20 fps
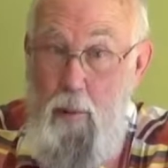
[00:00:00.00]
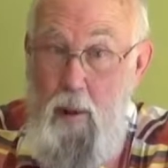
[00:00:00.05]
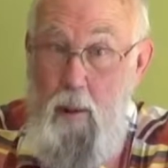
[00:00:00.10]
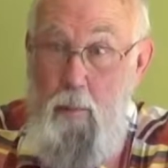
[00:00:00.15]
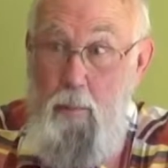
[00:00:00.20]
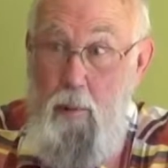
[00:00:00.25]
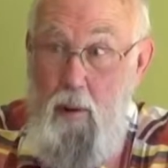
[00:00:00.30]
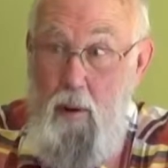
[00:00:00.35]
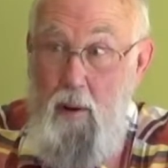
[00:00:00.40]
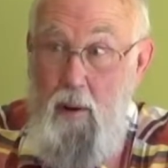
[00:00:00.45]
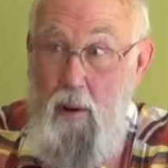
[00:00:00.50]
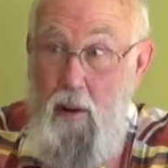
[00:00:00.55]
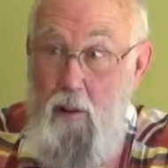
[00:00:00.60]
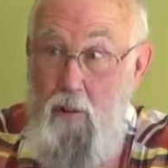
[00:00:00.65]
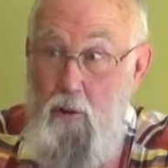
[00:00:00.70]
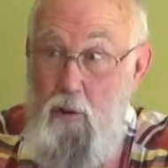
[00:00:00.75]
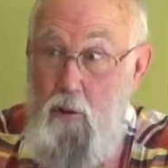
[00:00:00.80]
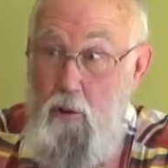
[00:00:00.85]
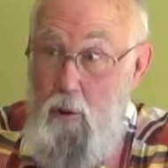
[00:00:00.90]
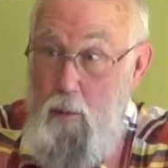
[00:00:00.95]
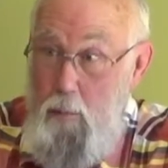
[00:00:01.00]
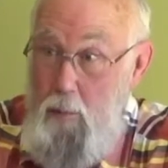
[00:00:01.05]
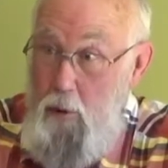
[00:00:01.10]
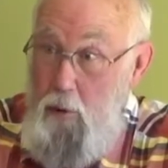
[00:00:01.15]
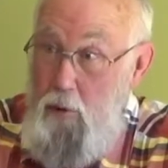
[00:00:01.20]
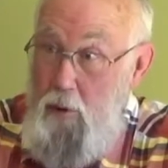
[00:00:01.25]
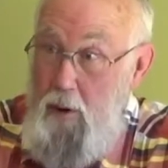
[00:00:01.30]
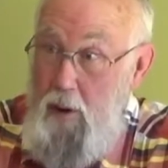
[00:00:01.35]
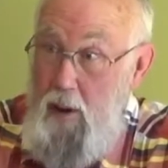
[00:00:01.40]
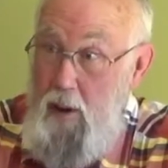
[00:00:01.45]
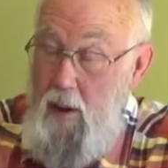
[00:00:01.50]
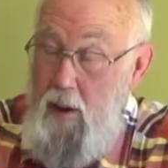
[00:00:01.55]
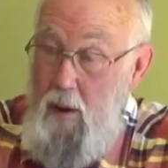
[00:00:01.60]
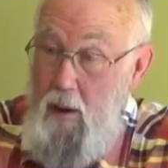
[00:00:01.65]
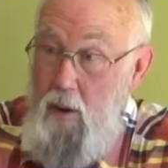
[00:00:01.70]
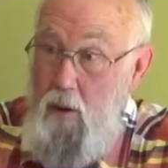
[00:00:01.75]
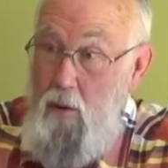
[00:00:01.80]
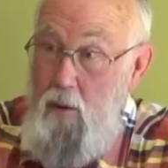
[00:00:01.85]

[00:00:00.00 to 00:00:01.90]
people in your community